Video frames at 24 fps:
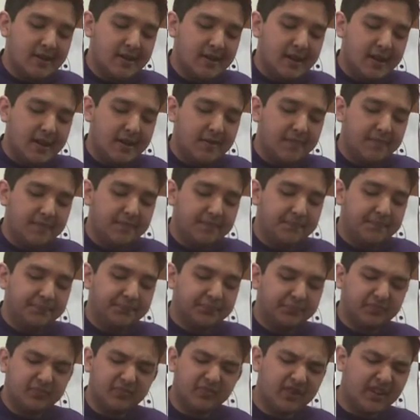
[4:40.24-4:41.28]
Uh,
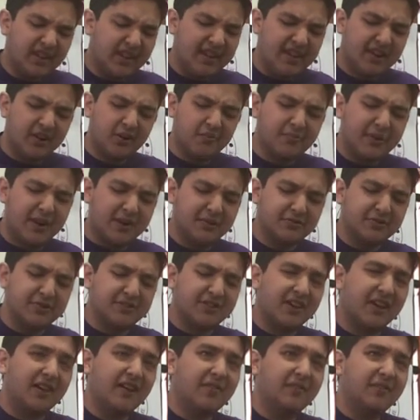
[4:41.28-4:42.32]
and our
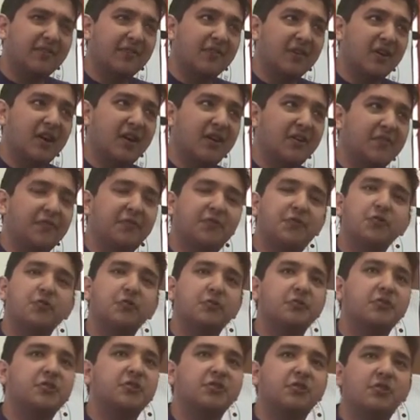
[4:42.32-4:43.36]
pantries have uh,
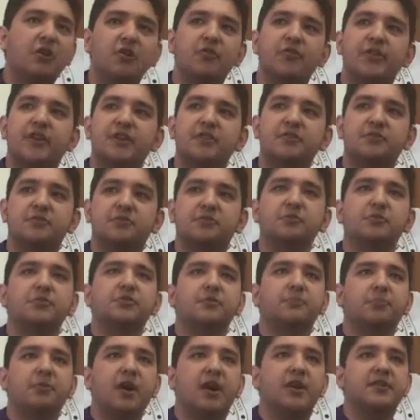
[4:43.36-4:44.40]
food, clothing, school
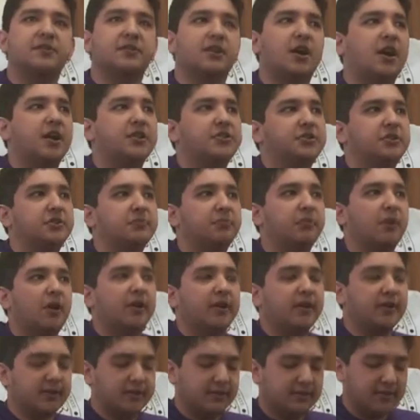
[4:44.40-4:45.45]
supplies, and hygiene
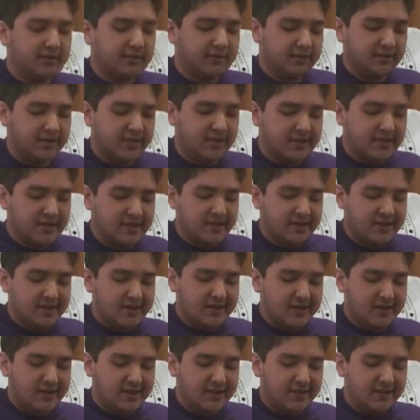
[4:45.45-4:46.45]
products. Uh,